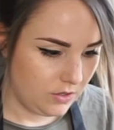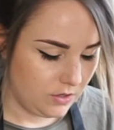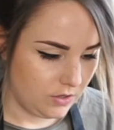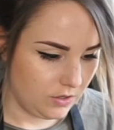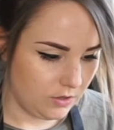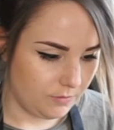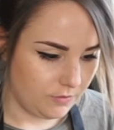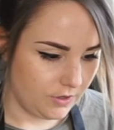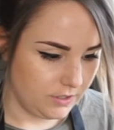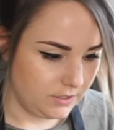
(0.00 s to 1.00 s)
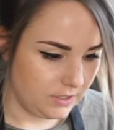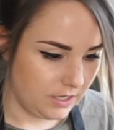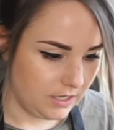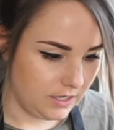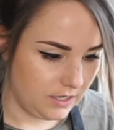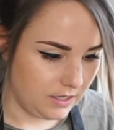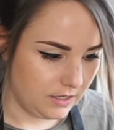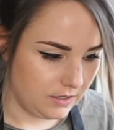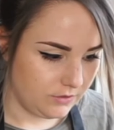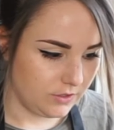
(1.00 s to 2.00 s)
the top crust, and
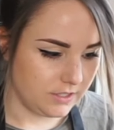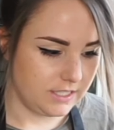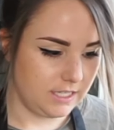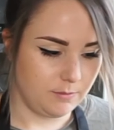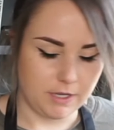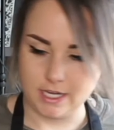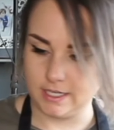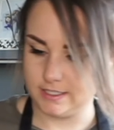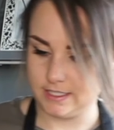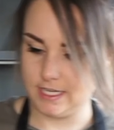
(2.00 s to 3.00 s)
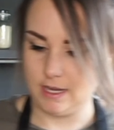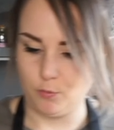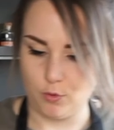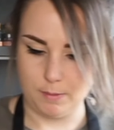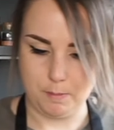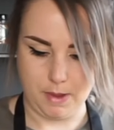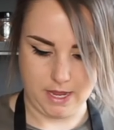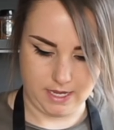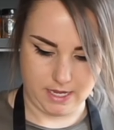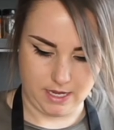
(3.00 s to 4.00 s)
so the steam can escape while
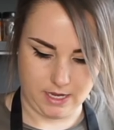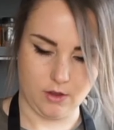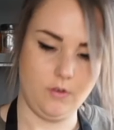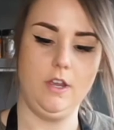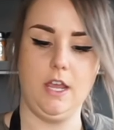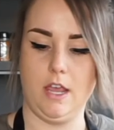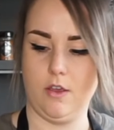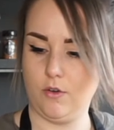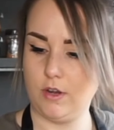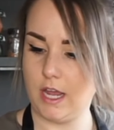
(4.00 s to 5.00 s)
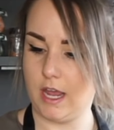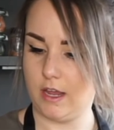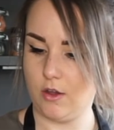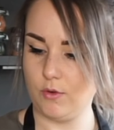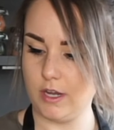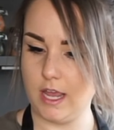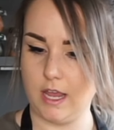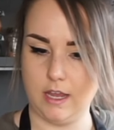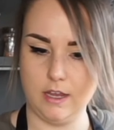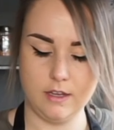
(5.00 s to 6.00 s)
baking. Okay, okay, okay.